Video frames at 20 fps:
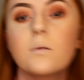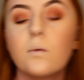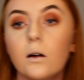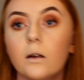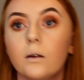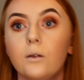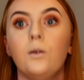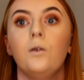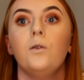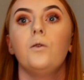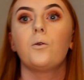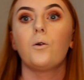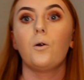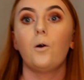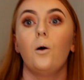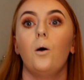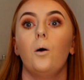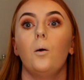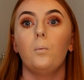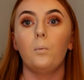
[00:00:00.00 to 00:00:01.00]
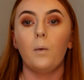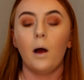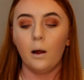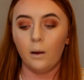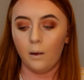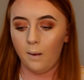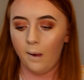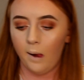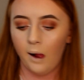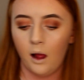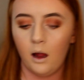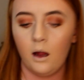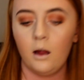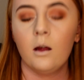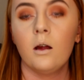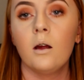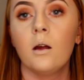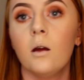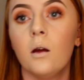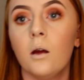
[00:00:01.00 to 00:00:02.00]
one from
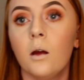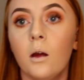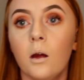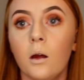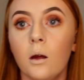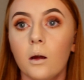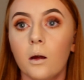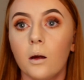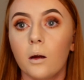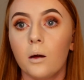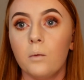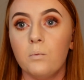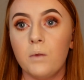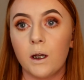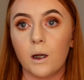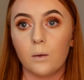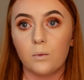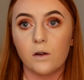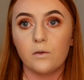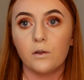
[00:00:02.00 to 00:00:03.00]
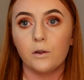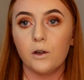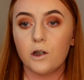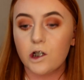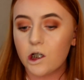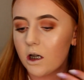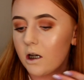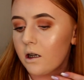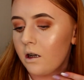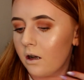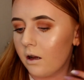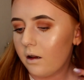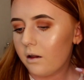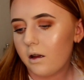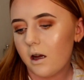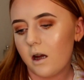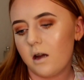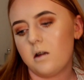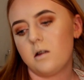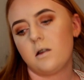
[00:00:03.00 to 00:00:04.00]
Makeup Revolution.
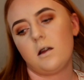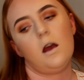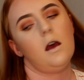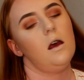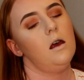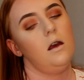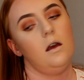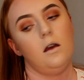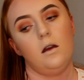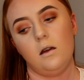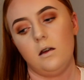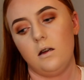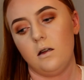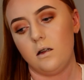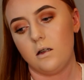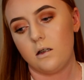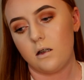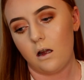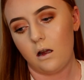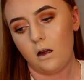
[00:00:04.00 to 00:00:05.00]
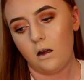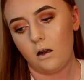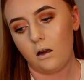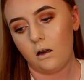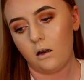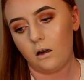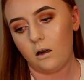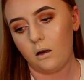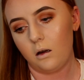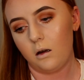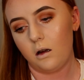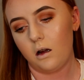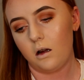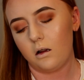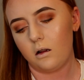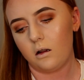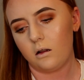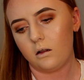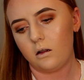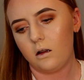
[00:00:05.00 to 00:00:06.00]
This is
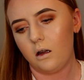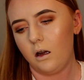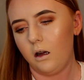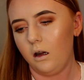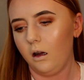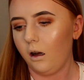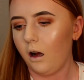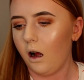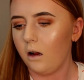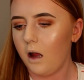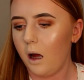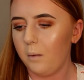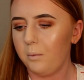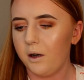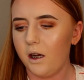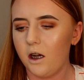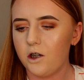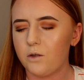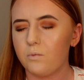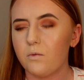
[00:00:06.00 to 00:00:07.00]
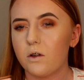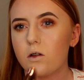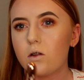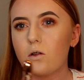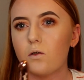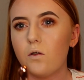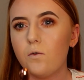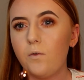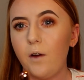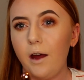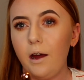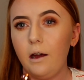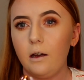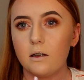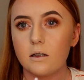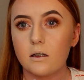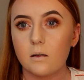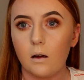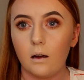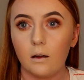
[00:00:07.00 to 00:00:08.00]
the collaboration with
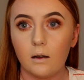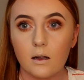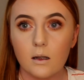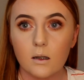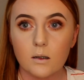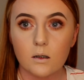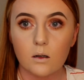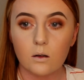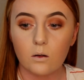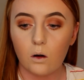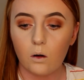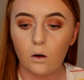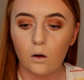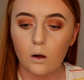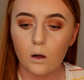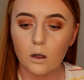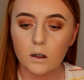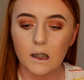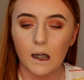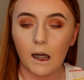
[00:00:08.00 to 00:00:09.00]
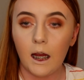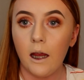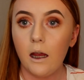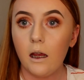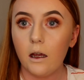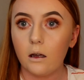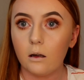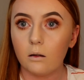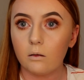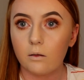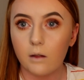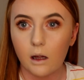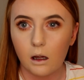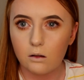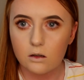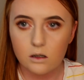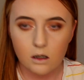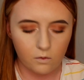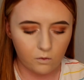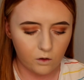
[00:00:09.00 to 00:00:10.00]
Sofx and it is called Cake. I think
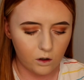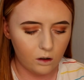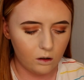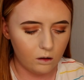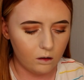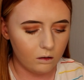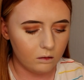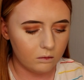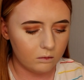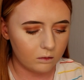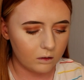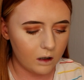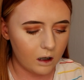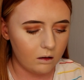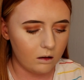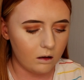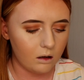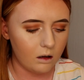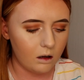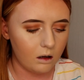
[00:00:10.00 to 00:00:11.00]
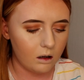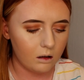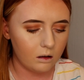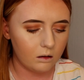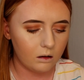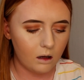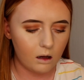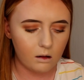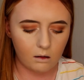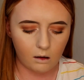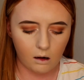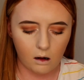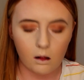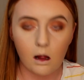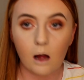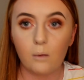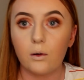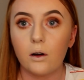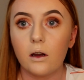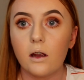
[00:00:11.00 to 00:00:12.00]
there's a few in the
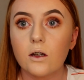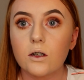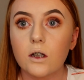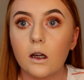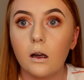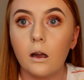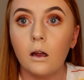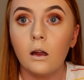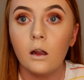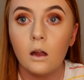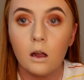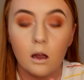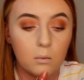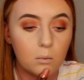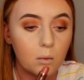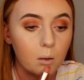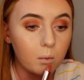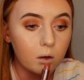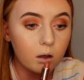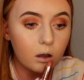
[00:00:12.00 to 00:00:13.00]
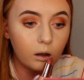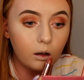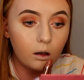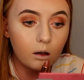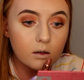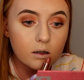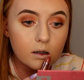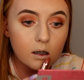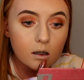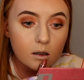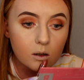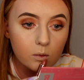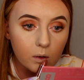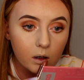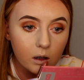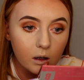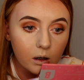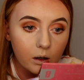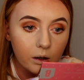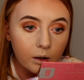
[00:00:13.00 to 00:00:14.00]
collaboration. I'm going to use this
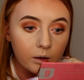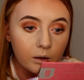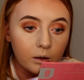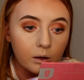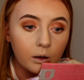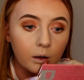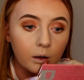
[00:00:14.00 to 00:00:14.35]
one.